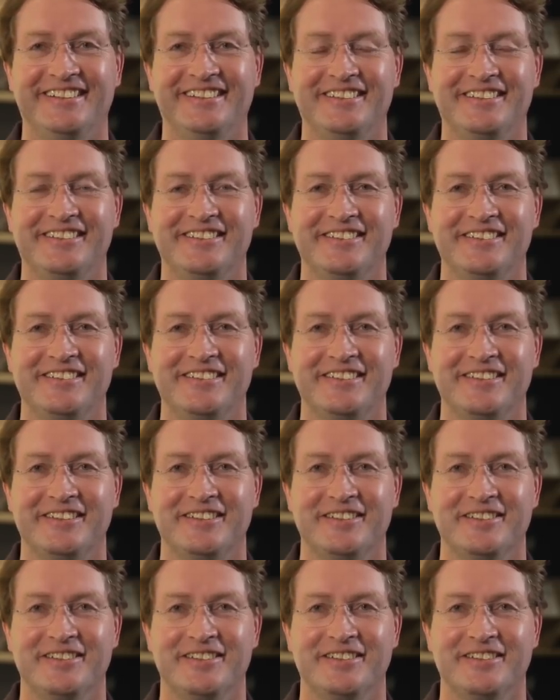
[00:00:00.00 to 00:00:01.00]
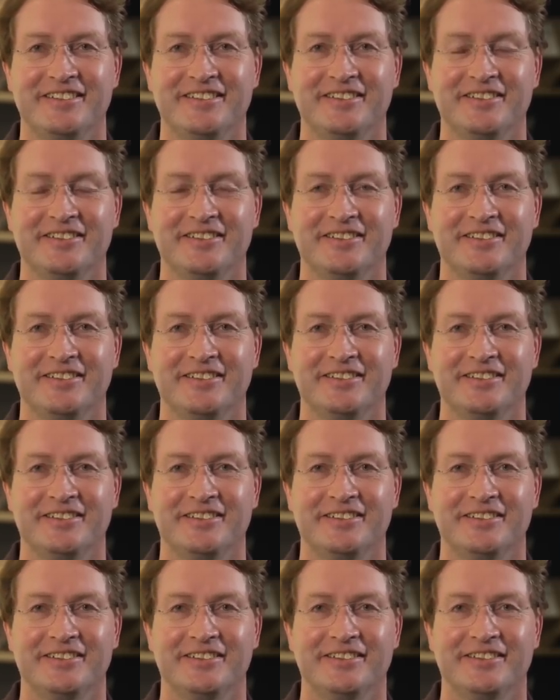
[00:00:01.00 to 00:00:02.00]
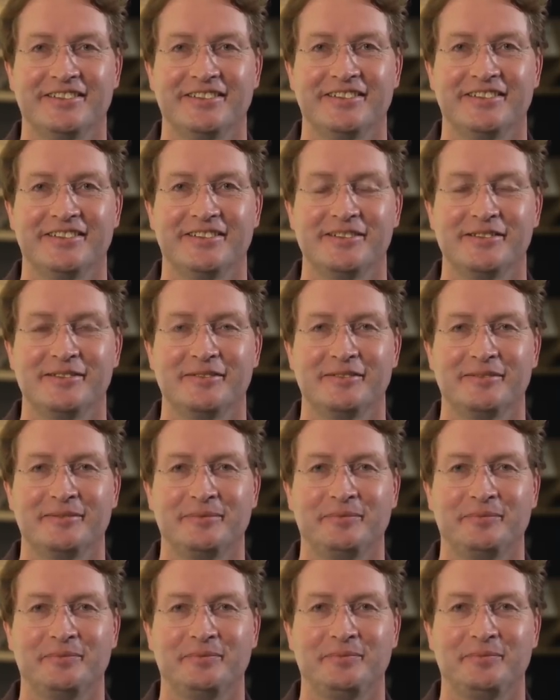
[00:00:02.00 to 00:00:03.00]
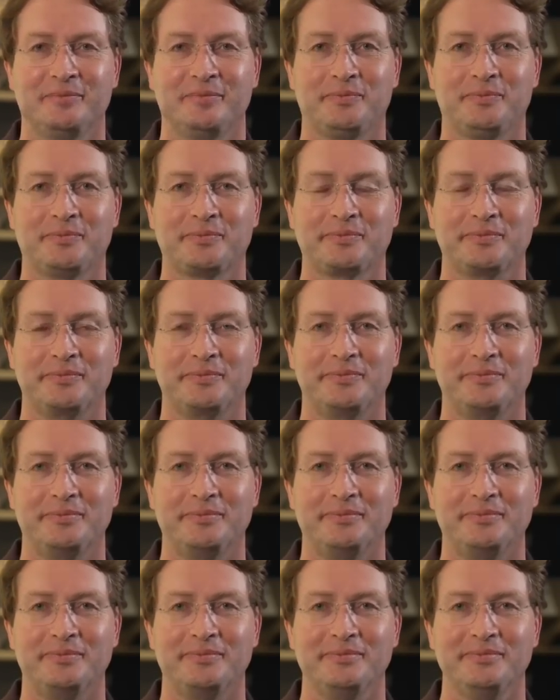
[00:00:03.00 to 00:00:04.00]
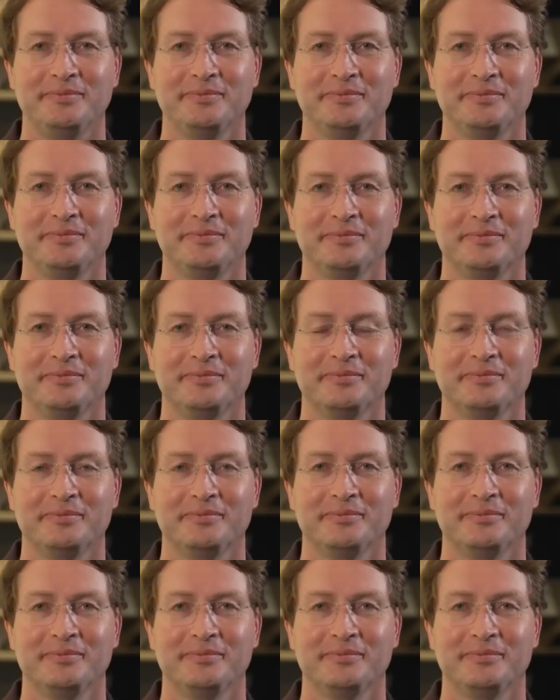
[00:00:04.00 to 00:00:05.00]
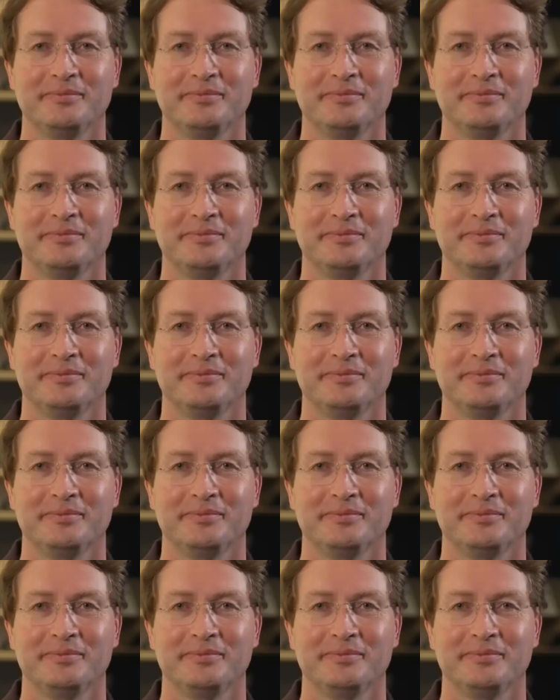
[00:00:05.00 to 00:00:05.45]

No words are spoken by the person on screen.